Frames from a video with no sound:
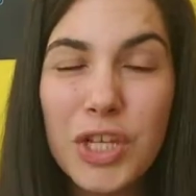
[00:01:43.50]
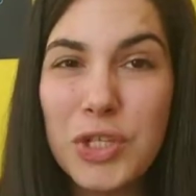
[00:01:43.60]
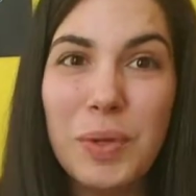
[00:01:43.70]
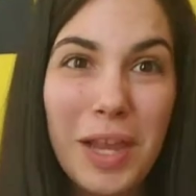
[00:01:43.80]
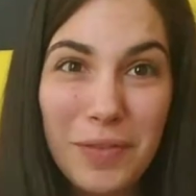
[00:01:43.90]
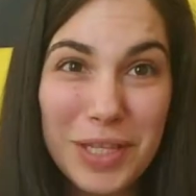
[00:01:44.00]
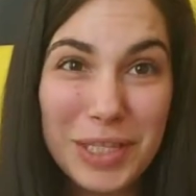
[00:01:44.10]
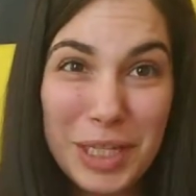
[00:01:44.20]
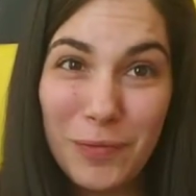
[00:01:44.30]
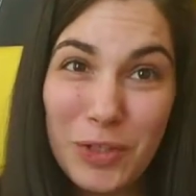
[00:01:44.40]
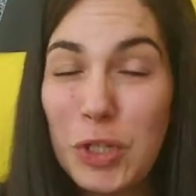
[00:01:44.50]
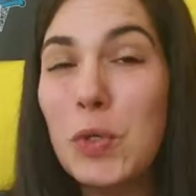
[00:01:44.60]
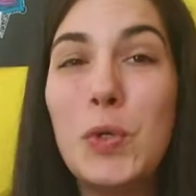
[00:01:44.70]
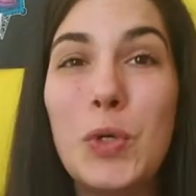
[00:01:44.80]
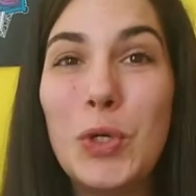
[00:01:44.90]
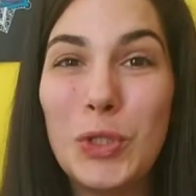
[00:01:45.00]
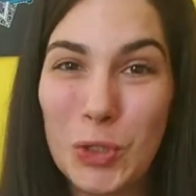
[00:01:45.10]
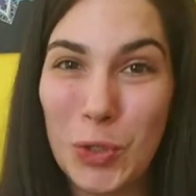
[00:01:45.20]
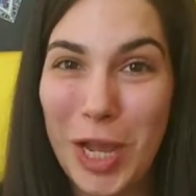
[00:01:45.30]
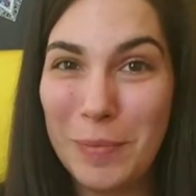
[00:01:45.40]
So I have this nifty cool
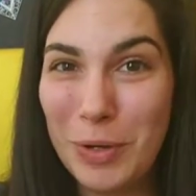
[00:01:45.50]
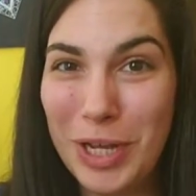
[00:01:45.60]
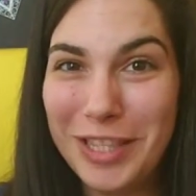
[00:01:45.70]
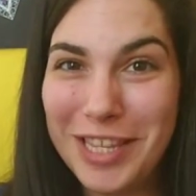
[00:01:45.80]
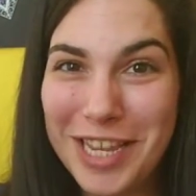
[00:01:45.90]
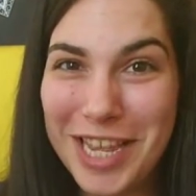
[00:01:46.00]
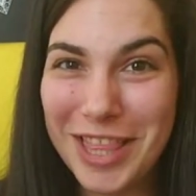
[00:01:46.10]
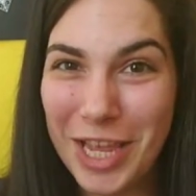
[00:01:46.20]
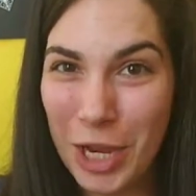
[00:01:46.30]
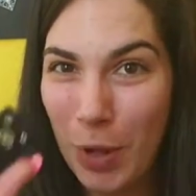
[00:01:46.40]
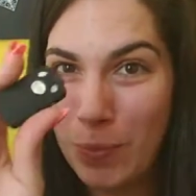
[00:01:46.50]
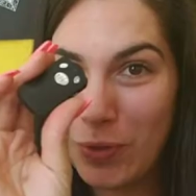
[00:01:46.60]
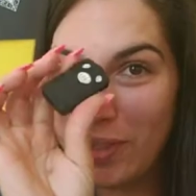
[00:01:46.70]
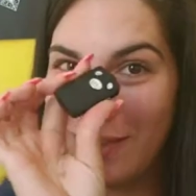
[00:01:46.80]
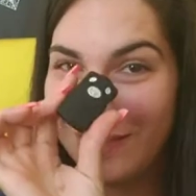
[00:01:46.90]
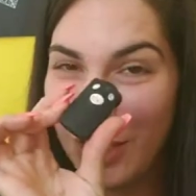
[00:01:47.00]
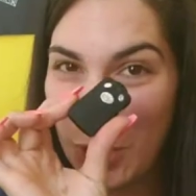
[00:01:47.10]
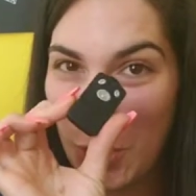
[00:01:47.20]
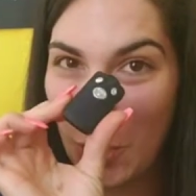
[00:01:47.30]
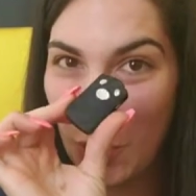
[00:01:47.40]
tripod thingy that comes with this
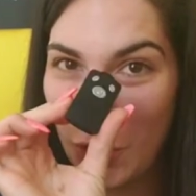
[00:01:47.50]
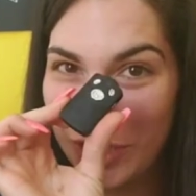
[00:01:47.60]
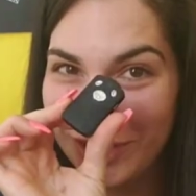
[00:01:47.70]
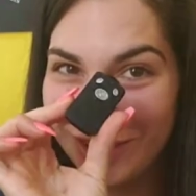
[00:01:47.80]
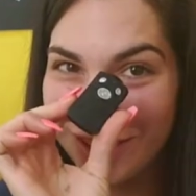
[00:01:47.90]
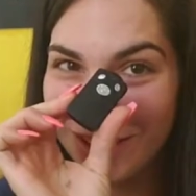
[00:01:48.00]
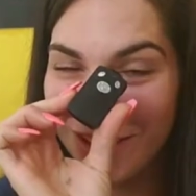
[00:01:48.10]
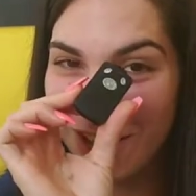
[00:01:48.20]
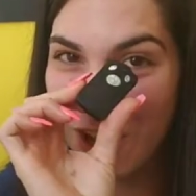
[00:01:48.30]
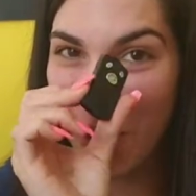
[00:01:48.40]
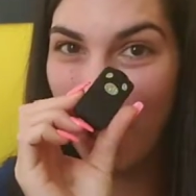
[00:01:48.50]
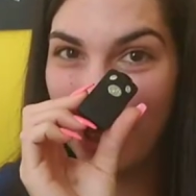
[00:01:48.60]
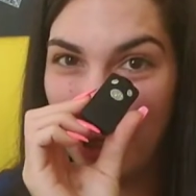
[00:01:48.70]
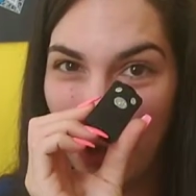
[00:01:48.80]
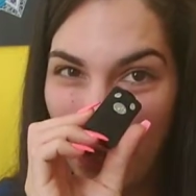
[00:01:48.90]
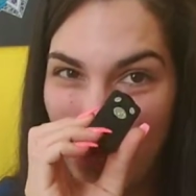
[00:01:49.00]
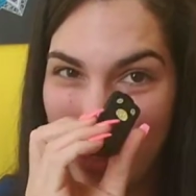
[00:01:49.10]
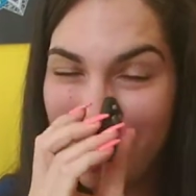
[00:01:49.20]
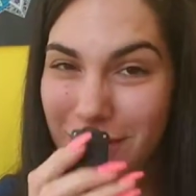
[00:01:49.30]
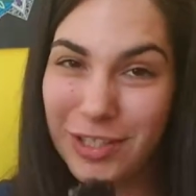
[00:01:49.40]
little on and off
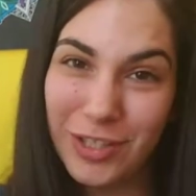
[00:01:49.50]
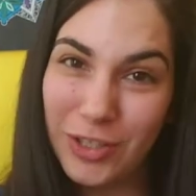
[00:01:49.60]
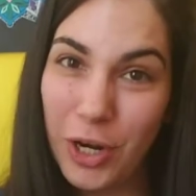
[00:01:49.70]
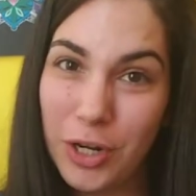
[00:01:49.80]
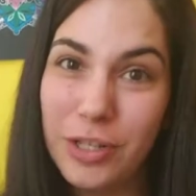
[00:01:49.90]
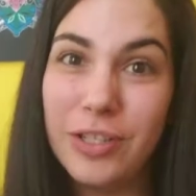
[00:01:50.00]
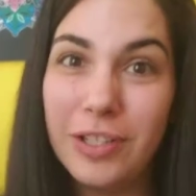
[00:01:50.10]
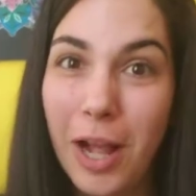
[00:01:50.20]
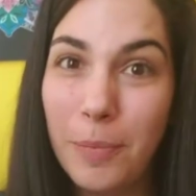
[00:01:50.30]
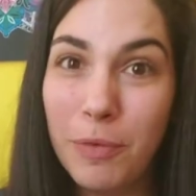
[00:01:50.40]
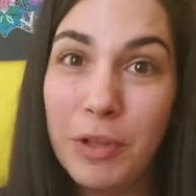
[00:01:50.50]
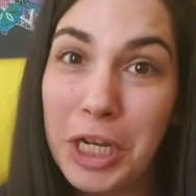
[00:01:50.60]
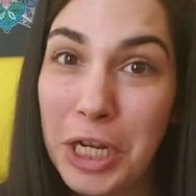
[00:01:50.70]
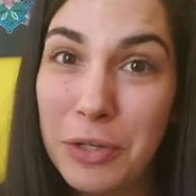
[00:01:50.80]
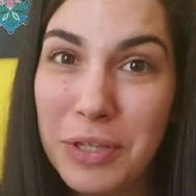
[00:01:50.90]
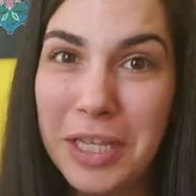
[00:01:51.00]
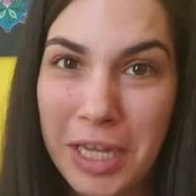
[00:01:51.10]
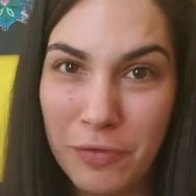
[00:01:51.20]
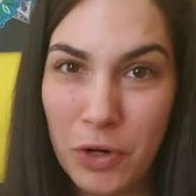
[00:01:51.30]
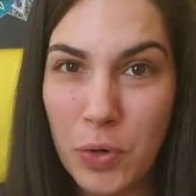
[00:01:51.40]
thing to start and stop the videos as
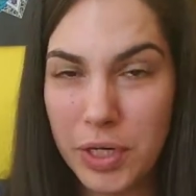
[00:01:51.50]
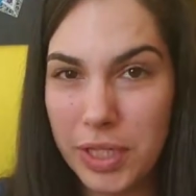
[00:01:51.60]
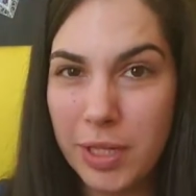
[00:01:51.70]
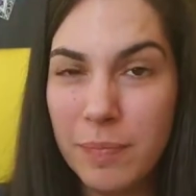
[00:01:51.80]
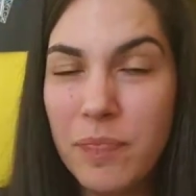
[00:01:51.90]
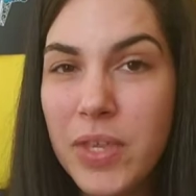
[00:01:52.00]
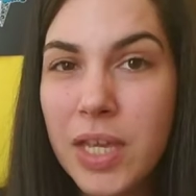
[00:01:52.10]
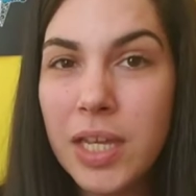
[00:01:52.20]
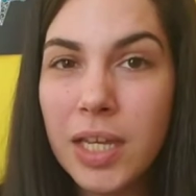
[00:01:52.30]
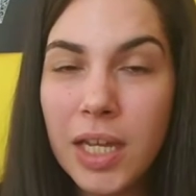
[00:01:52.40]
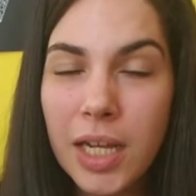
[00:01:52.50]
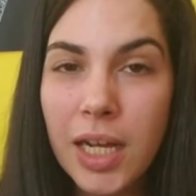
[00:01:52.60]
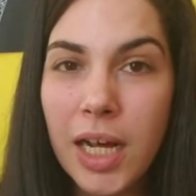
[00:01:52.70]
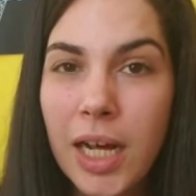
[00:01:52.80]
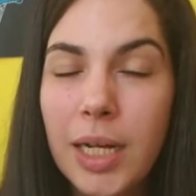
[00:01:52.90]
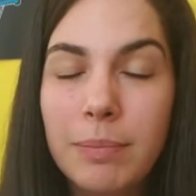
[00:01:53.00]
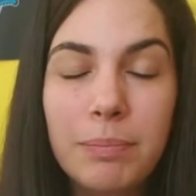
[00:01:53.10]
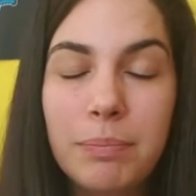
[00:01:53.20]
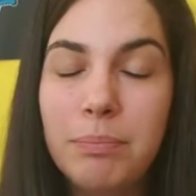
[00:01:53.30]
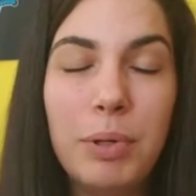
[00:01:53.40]
I record them.
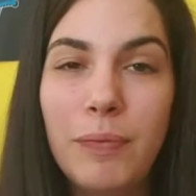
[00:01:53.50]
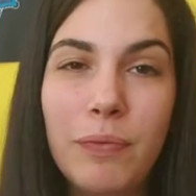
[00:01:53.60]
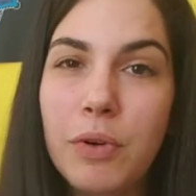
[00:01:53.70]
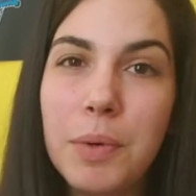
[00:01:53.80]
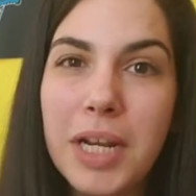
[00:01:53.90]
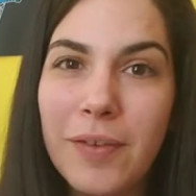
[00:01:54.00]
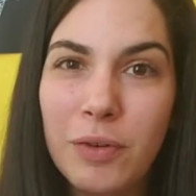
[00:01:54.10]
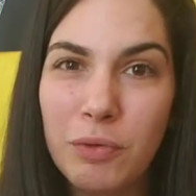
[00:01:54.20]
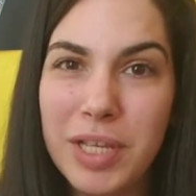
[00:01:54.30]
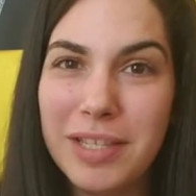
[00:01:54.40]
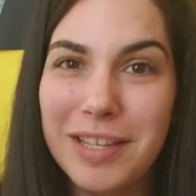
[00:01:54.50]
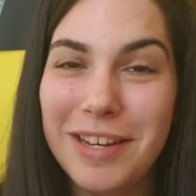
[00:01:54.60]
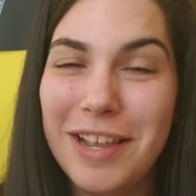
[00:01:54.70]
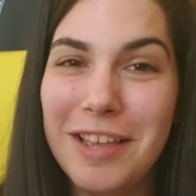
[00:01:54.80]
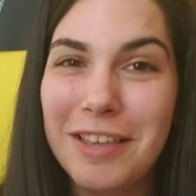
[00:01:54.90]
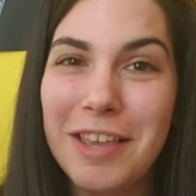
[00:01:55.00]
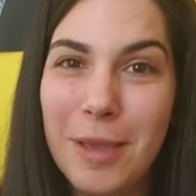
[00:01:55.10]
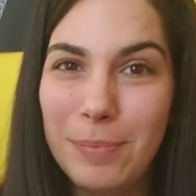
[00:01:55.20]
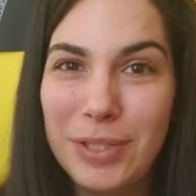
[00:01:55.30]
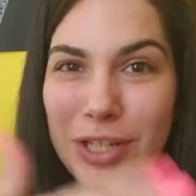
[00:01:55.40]
But for whatever reason, it
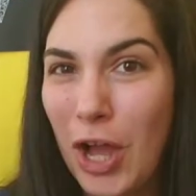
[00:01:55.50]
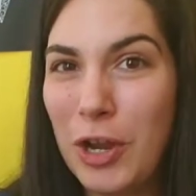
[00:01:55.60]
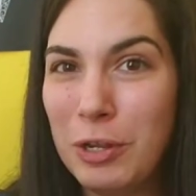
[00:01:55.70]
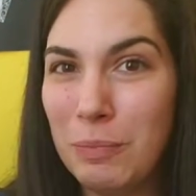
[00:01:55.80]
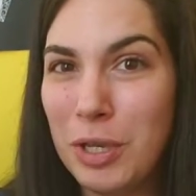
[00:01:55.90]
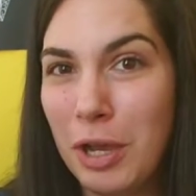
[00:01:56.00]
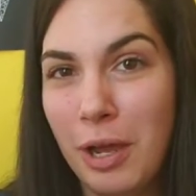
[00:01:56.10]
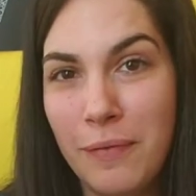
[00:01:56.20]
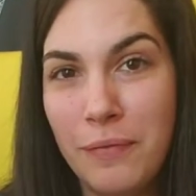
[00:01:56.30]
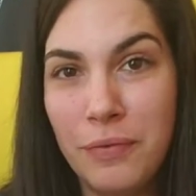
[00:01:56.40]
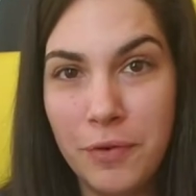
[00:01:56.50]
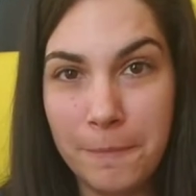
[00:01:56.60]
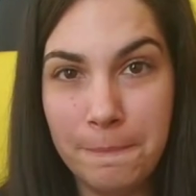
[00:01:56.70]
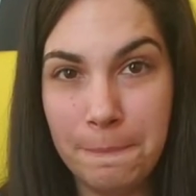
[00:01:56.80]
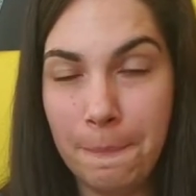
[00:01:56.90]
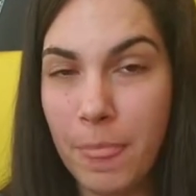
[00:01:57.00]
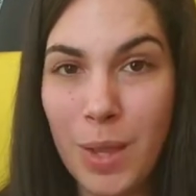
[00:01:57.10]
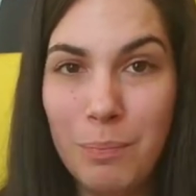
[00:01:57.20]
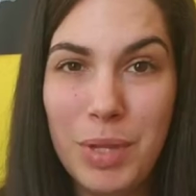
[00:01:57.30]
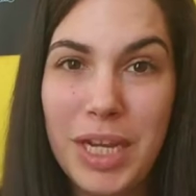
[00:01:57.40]
keeps cutting me off
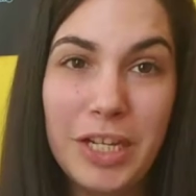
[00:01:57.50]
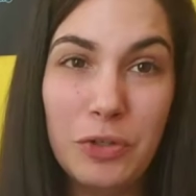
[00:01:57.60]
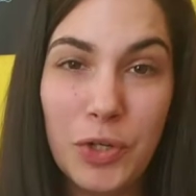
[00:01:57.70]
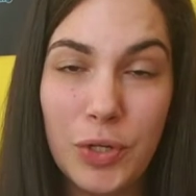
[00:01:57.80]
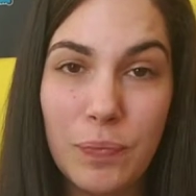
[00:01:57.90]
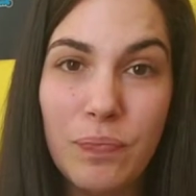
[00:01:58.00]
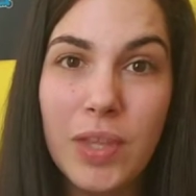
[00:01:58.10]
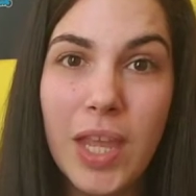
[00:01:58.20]
mid-intro.